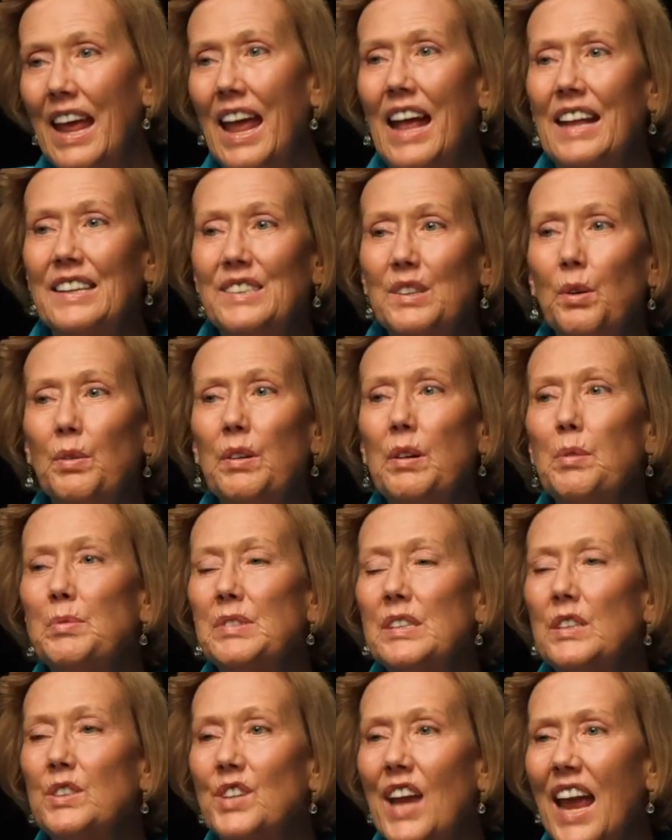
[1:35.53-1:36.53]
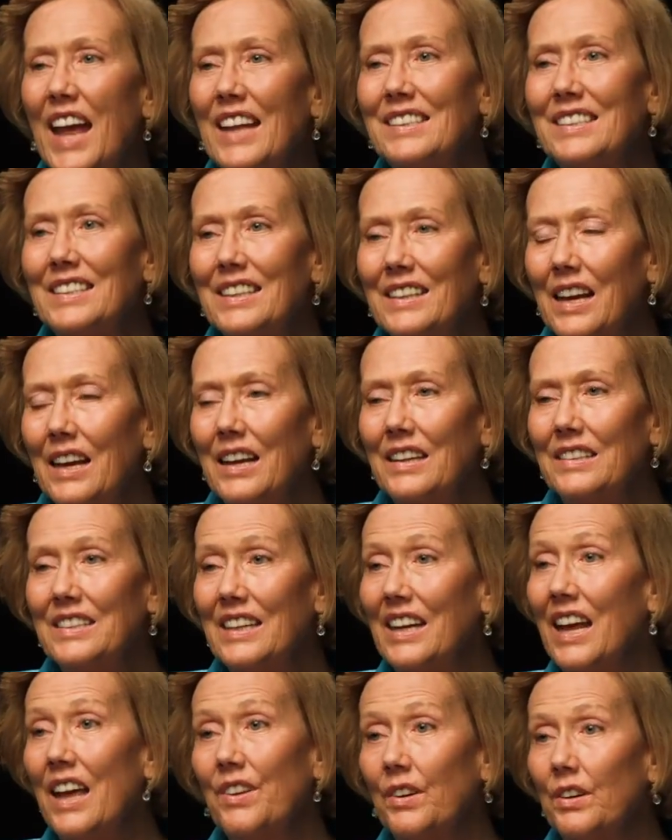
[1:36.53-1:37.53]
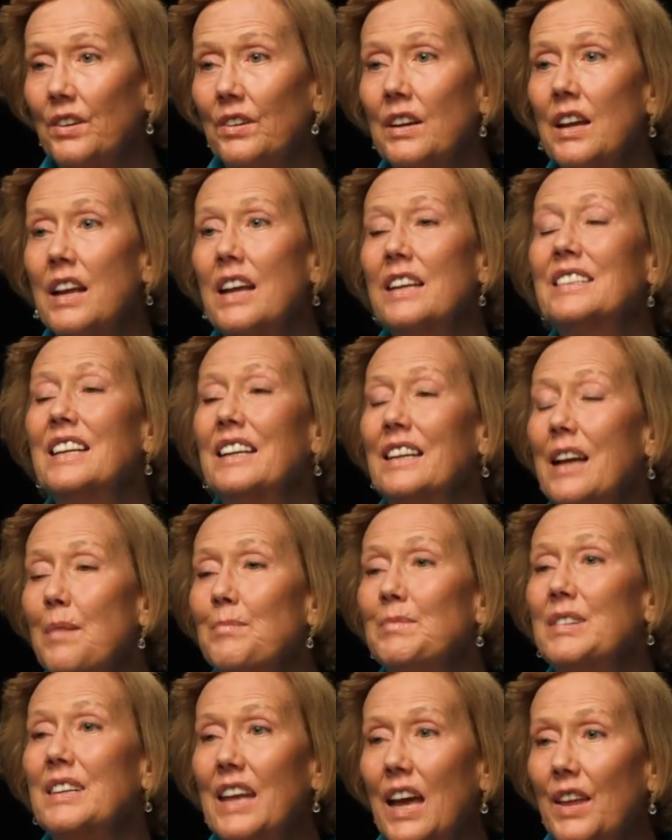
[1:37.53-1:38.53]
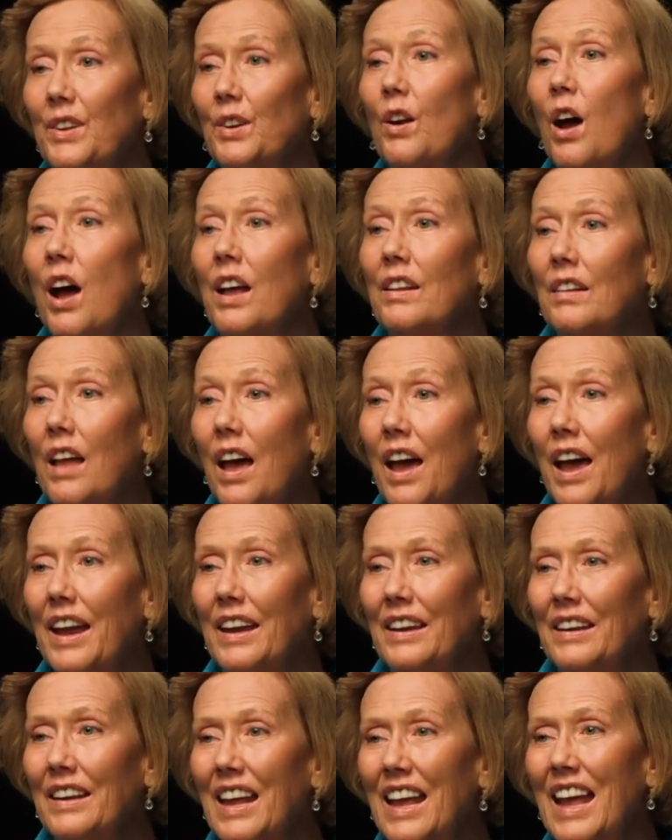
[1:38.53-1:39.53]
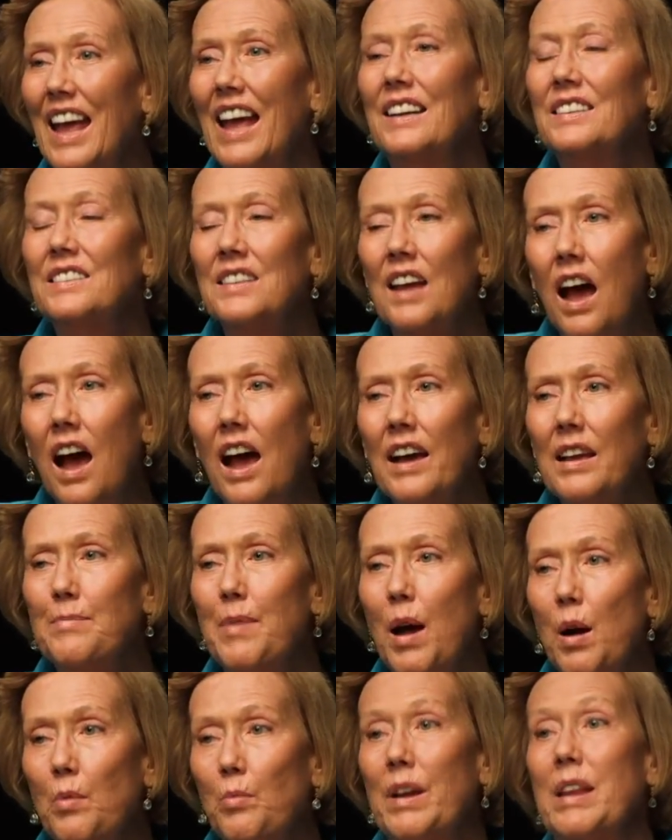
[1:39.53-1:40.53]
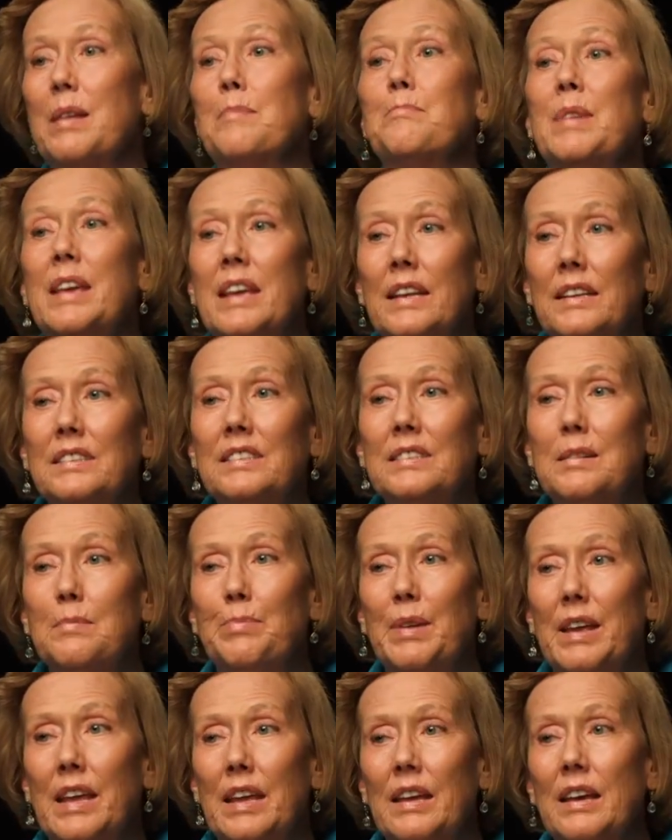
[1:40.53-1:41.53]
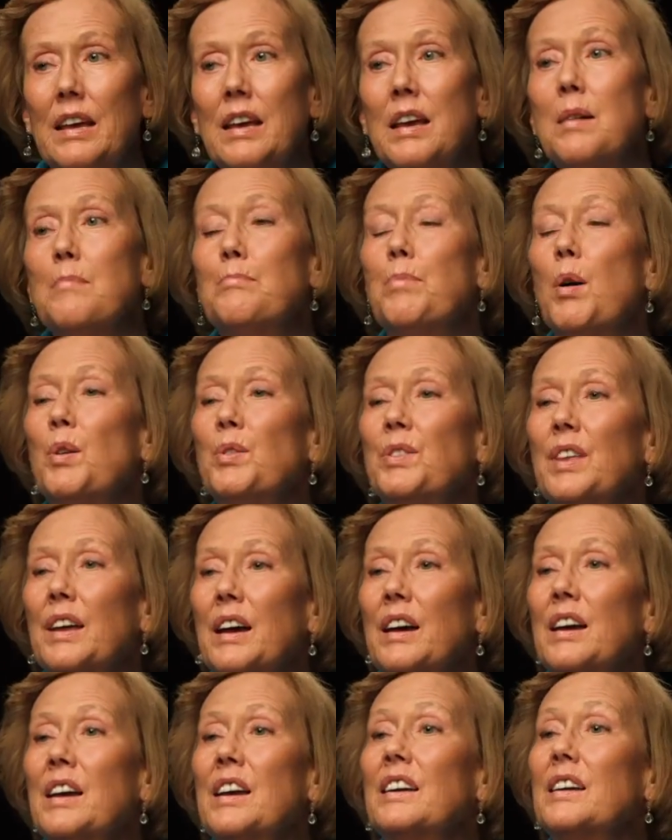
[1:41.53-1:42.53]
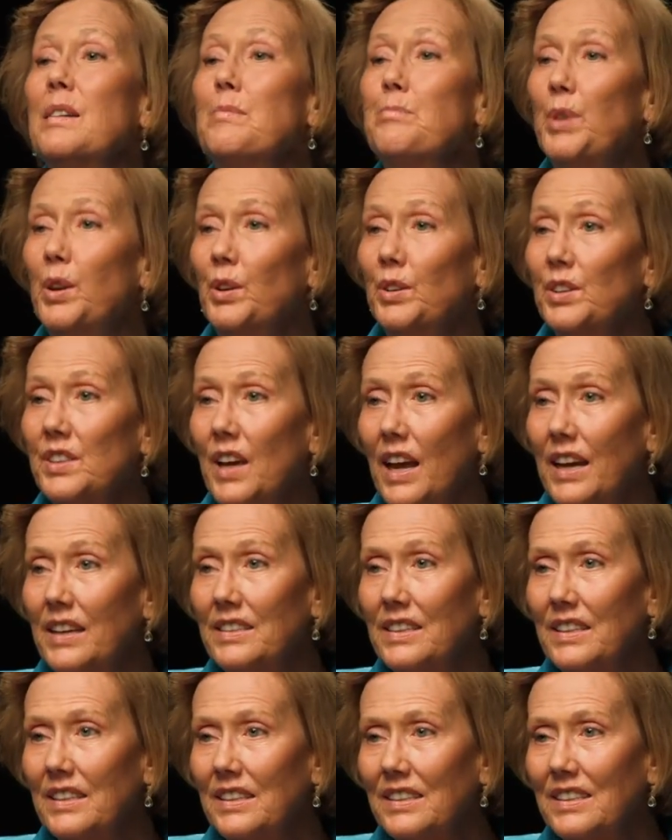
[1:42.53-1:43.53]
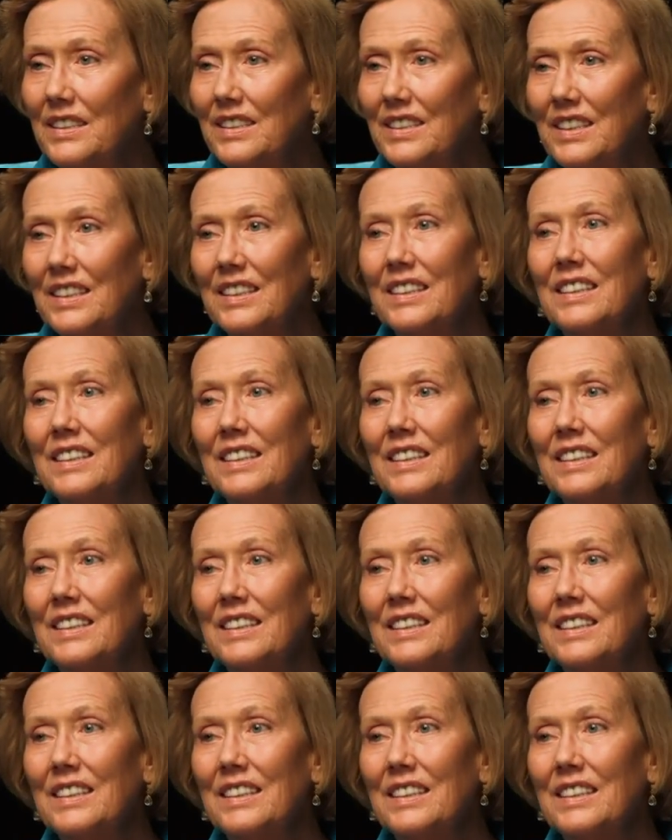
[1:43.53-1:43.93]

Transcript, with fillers: And so it was a chance to, co together, to come together online and talk about what it means to be both a computer scientist